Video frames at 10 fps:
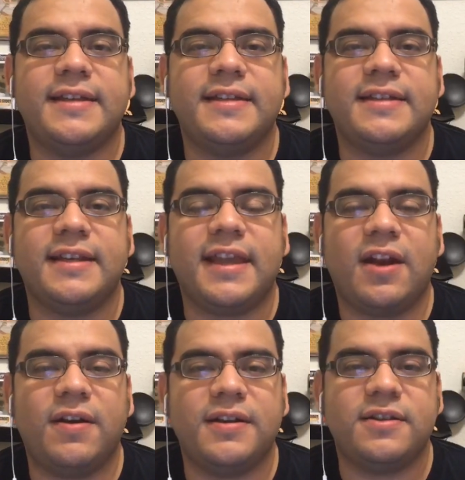sense and to
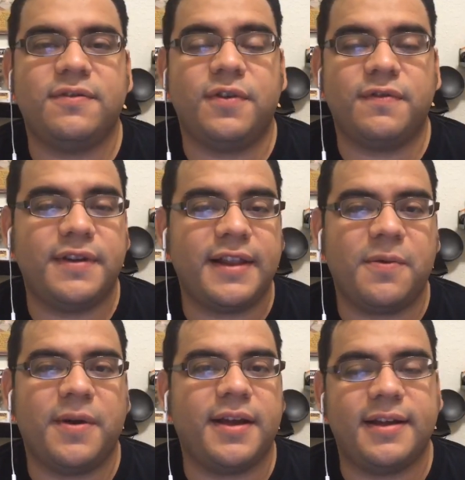carry itself over in
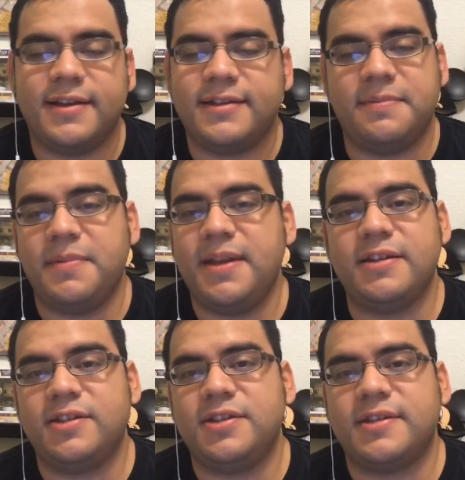that way, it to
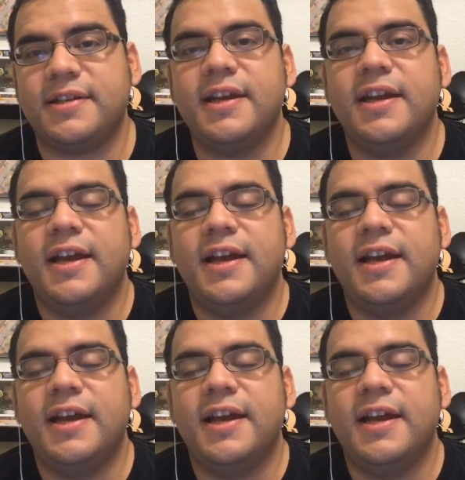me is just,